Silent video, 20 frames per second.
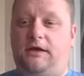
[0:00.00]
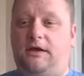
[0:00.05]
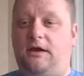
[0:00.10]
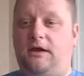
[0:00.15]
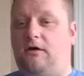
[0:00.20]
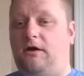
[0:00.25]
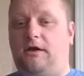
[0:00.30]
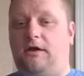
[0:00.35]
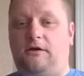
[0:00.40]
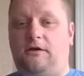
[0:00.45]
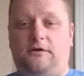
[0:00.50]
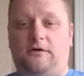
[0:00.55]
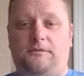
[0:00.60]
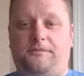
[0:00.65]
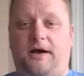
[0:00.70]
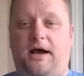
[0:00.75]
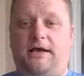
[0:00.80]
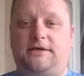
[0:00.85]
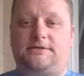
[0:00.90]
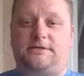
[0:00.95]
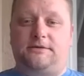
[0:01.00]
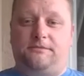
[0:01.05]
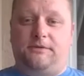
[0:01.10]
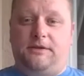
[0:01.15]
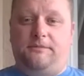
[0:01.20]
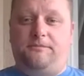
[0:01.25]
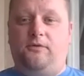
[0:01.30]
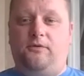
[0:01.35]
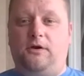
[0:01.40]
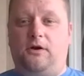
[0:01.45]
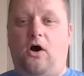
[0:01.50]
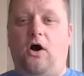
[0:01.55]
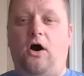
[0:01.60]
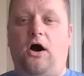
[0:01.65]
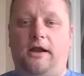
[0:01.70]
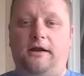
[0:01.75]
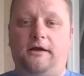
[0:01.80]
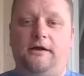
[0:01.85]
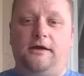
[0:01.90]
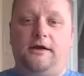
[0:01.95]
Garrigan could possibly put
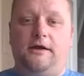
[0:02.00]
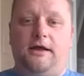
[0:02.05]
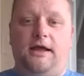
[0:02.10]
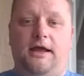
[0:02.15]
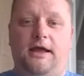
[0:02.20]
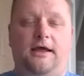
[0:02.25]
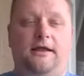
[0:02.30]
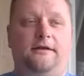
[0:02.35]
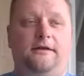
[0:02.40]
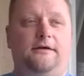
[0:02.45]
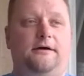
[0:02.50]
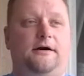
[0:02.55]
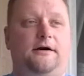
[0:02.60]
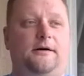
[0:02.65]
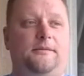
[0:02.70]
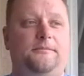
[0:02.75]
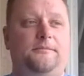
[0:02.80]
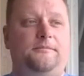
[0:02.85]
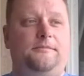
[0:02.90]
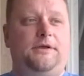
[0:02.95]
on and um,